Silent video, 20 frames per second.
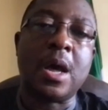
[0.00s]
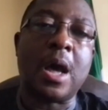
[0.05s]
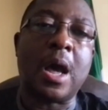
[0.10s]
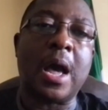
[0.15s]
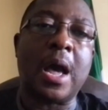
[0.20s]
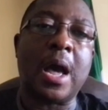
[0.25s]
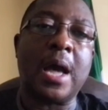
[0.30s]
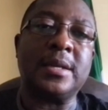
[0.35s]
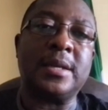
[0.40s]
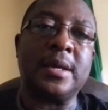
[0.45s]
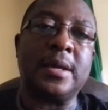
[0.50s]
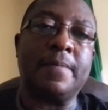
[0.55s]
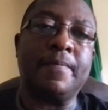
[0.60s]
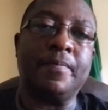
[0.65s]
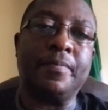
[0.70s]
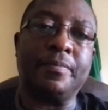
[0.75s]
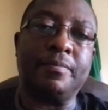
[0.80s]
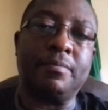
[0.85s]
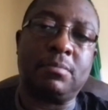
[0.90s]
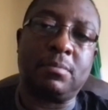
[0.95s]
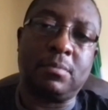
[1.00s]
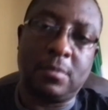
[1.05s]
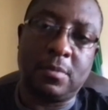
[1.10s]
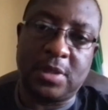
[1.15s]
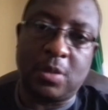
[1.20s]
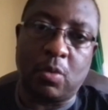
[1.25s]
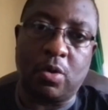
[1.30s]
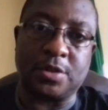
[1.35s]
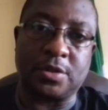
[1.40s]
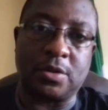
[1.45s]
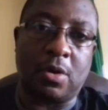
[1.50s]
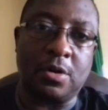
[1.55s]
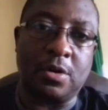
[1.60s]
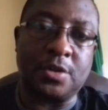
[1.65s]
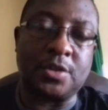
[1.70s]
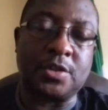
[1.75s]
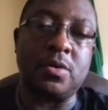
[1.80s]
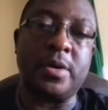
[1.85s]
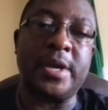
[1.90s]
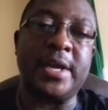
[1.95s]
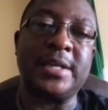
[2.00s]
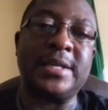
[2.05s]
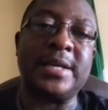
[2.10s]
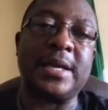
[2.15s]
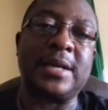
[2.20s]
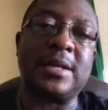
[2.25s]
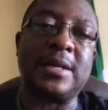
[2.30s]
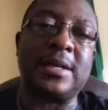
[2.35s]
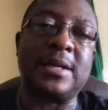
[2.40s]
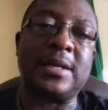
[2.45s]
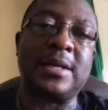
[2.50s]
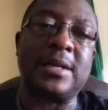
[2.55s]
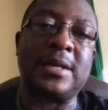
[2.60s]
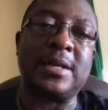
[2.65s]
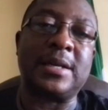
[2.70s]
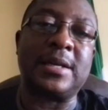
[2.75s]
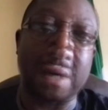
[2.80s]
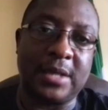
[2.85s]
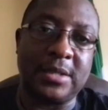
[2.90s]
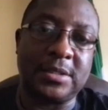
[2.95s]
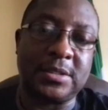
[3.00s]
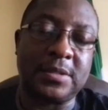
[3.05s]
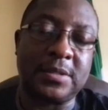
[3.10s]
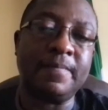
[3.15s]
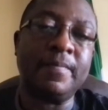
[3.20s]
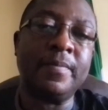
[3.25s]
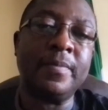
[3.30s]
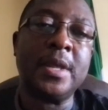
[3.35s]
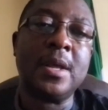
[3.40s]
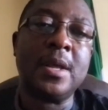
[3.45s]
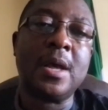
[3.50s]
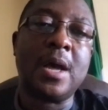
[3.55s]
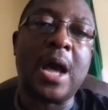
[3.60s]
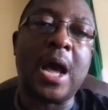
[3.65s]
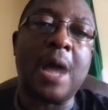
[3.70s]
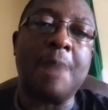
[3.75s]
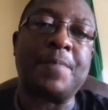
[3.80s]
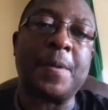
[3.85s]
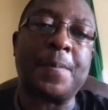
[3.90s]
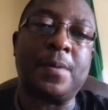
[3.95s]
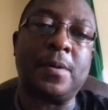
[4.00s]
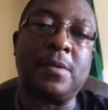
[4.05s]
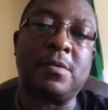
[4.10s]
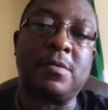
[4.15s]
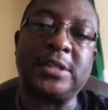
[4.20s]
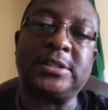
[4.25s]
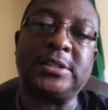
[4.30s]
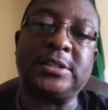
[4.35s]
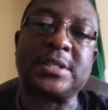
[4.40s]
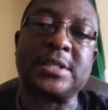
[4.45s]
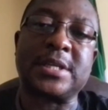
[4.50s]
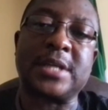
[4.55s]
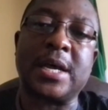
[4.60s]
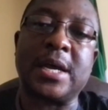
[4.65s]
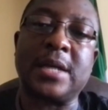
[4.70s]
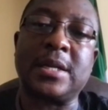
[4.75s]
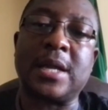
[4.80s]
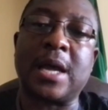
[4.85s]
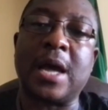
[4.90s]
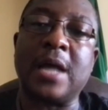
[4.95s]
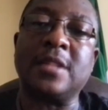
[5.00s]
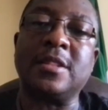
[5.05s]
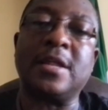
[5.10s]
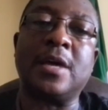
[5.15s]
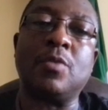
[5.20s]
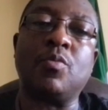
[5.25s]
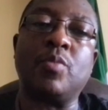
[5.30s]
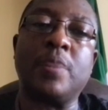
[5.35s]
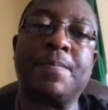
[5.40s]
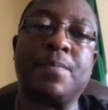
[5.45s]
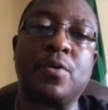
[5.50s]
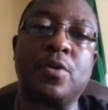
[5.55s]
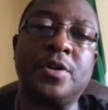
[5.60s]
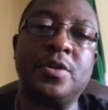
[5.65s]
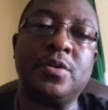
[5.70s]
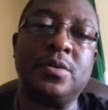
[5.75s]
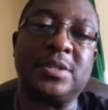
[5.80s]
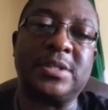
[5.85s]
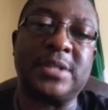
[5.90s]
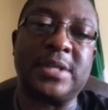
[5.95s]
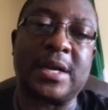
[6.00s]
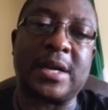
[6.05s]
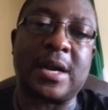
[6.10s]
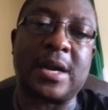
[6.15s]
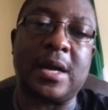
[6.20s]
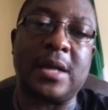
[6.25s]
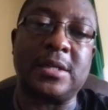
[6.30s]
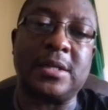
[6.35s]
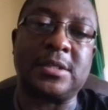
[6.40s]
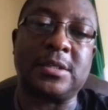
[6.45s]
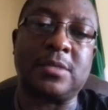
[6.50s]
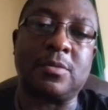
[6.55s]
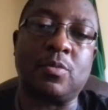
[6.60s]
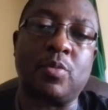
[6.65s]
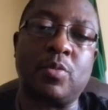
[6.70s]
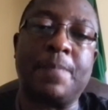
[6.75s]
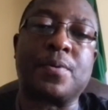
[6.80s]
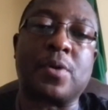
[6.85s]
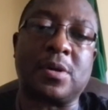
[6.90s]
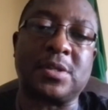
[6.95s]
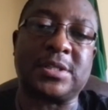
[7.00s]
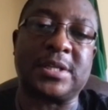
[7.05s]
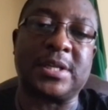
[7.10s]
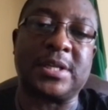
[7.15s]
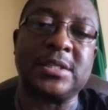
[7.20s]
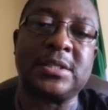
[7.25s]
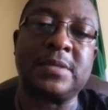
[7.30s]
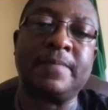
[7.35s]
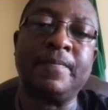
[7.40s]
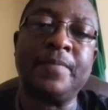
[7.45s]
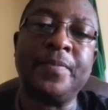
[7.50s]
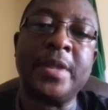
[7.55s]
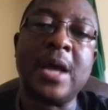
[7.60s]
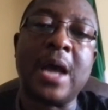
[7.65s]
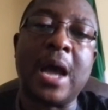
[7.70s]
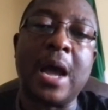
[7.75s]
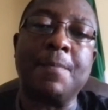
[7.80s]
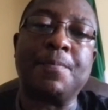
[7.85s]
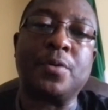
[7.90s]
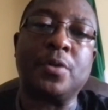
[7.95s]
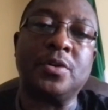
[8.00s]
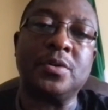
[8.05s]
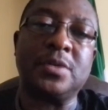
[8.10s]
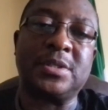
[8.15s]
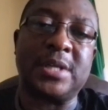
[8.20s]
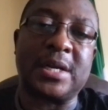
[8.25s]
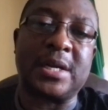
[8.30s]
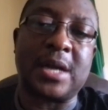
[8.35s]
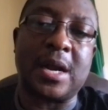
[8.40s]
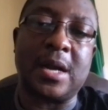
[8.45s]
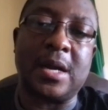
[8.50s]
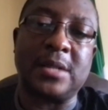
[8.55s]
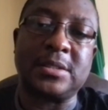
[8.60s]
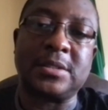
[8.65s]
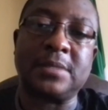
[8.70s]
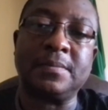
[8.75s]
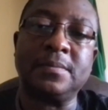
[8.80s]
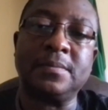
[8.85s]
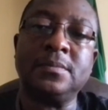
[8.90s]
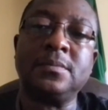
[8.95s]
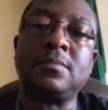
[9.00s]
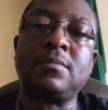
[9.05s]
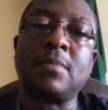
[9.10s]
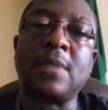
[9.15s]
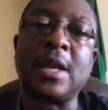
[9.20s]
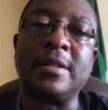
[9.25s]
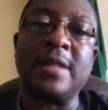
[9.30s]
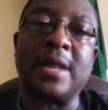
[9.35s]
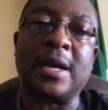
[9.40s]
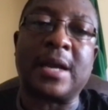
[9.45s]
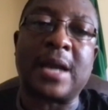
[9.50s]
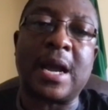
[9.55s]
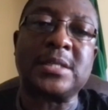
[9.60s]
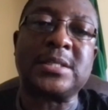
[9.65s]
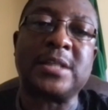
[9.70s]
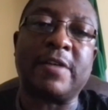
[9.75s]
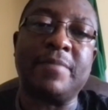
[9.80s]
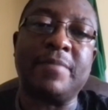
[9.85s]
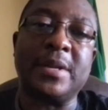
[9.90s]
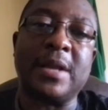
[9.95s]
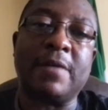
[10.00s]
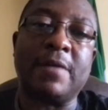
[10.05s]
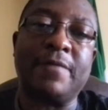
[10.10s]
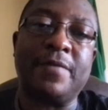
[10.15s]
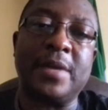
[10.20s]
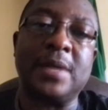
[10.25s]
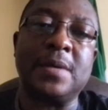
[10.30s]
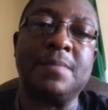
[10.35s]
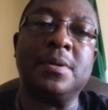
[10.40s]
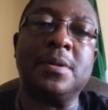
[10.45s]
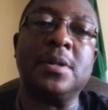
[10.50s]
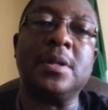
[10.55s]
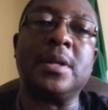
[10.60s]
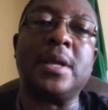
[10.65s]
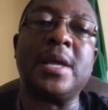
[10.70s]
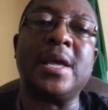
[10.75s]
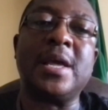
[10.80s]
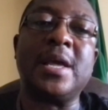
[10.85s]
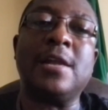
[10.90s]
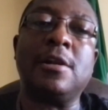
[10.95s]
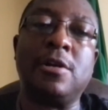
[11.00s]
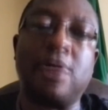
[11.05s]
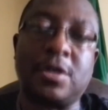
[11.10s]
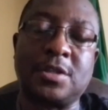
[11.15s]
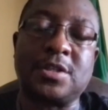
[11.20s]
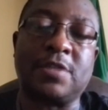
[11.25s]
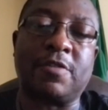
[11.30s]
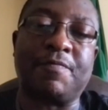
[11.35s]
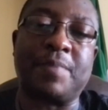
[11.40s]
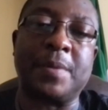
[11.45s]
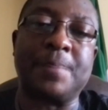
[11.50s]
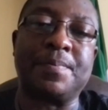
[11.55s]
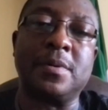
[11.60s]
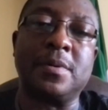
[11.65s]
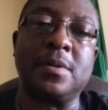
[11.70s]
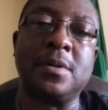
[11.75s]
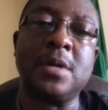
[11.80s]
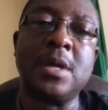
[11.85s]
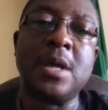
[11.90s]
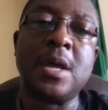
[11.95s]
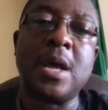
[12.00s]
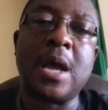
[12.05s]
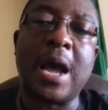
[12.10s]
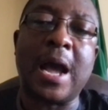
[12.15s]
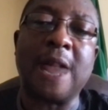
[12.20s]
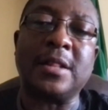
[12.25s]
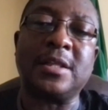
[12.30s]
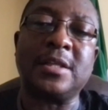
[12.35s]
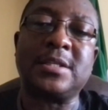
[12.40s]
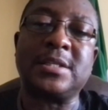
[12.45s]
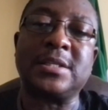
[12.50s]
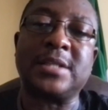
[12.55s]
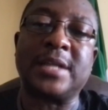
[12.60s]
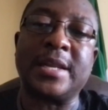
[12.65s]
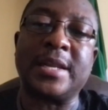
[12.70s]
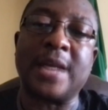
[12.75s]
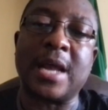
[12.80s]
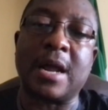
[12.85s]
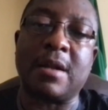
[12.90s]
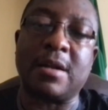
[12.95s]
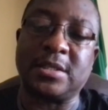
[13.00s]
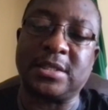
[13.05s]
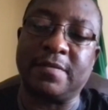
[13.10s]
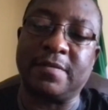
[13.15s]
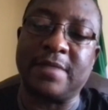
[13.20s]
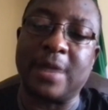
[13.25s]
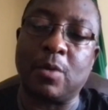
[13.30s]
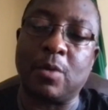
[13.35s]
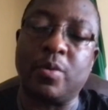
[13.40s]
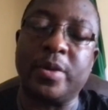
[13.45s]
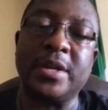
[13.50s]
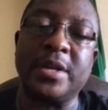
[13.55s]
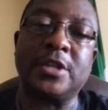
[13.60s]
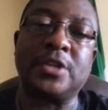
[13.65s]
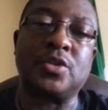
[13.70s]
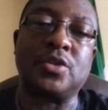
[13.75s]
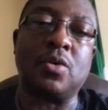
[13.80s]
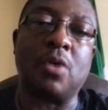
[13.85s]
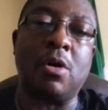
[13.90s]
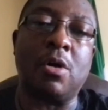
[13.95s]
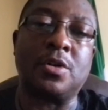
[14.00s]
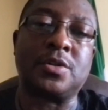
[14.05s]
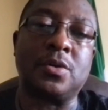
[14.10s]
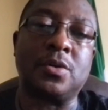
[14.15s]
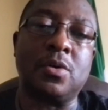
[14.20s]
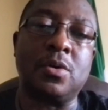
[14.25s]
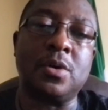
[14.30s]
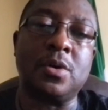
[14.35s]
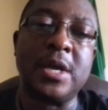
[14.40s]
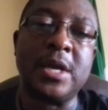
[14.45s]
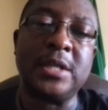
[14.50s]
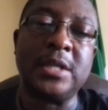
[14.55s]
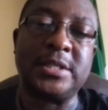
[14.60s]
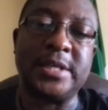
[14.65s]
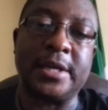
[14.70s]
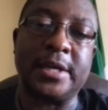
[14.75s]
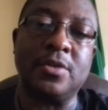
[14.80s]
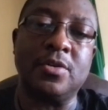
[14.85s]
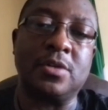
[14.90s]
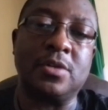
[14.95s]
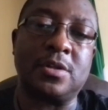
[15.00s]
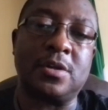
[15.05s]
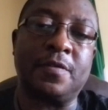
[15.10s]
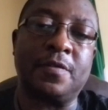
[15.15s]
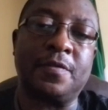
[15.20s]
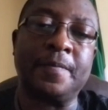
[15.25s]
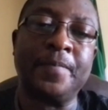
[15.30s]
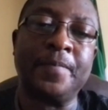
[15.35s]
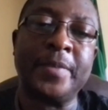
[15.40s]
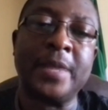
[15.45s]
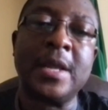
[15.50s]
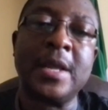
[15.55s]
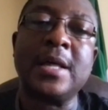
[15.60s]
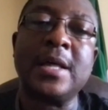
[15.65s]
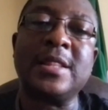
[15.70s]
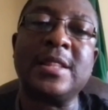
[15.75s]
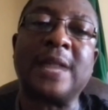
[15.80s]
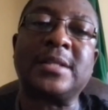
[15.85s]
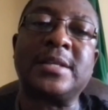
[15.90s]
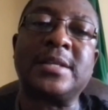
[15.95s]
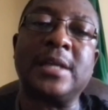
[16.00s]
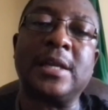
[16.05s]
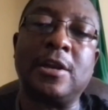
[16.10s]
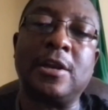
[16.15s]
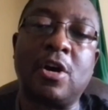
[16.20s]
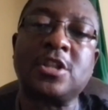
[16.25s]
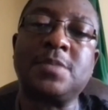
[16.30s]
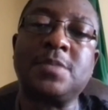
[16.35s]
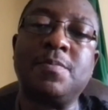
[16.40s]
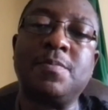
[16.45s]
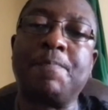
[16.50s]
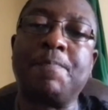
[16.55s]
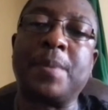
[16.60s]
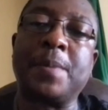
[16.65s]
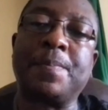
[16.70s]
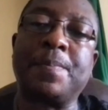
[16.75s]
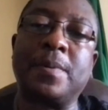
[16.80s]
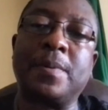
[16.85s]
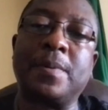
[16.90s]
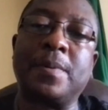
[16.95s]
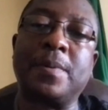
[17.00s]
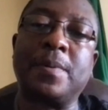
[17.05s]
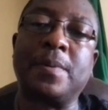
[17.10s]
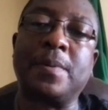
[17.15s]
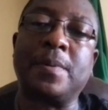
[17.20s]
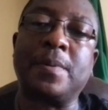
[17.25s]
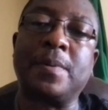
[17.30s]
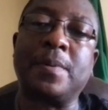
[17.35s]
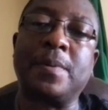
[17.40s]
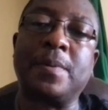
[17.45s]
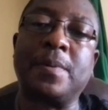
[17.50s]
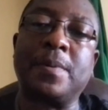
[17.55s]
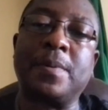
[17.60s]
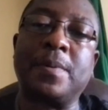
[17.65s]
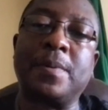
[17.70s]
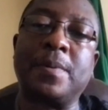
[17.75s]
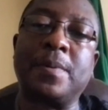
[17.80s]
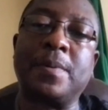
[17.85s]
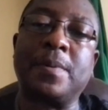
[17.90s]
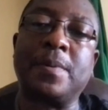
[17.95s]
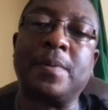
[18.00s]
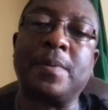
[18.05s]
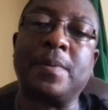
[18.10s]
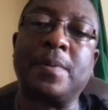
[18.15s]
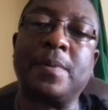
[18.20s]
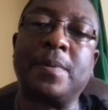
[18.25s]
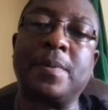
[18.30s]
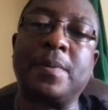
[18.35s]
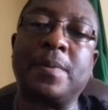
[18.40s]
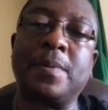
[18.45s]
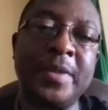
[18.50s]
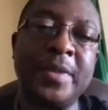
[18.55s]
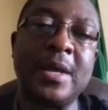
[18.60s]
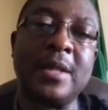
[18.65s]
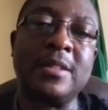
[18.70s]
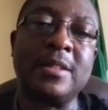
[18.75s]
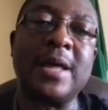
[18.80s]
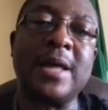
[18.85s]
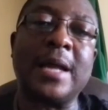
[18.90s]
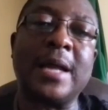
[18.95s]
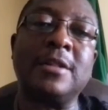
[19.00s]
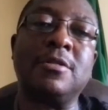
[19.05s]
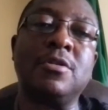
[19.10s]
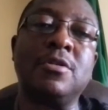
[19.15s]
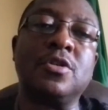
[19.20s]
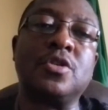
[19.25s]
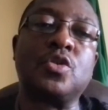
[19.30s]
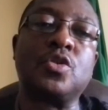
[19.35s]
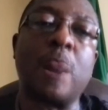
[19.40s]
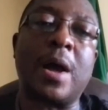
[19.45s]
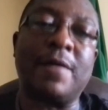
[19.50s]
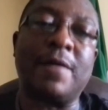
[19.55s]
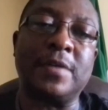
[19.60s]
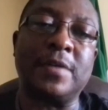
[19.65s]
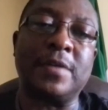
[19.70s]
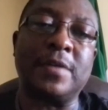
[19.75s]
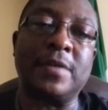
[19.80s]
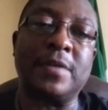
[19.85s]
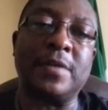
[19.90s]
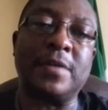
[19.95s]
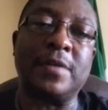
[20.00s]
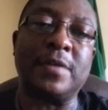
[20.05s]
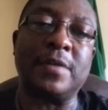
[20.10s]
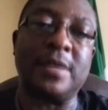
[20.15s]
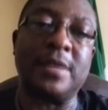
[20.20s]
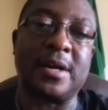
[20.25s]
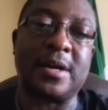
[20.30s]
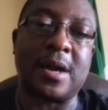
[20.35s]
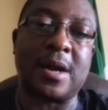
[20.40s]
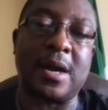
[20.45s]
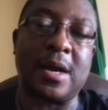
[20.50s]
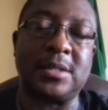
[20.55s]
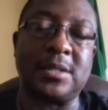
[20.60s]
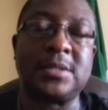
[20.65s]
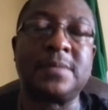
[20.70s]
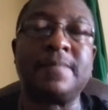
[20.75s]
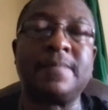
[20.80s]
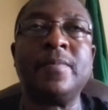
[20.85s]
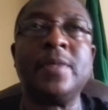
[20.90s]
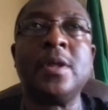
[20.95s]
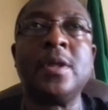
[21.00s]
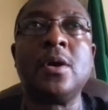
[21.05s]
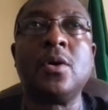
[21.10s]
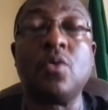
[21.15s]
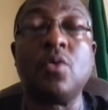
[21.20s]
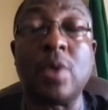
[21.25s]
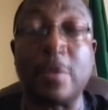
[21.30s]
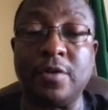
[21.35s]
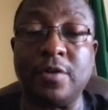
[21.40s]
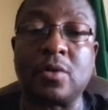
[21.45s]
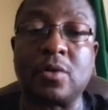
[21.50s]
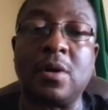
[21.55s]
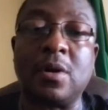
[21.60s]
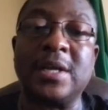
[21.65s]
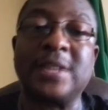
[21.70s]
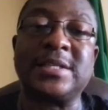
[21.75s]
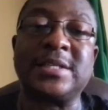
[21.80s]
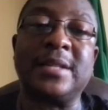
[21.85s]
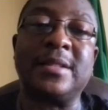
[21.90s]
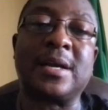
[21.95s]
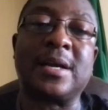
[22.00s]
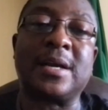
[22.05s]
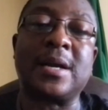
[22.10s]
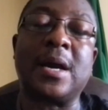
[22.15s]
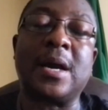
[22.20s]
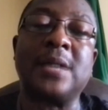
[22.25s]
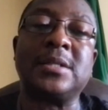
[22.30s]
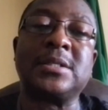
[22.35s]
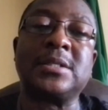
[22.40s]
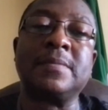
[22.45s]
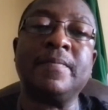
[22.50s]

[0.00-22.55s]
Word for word: And um, there was also a deadline for that. And people registered, and then we produced the cards. We processed and produced the cards. The cards have been available. A lot of people, and this is the narrative that we need to also take note of, that a lot more people cards than those who haven't collected their cards, who have not collected the cards.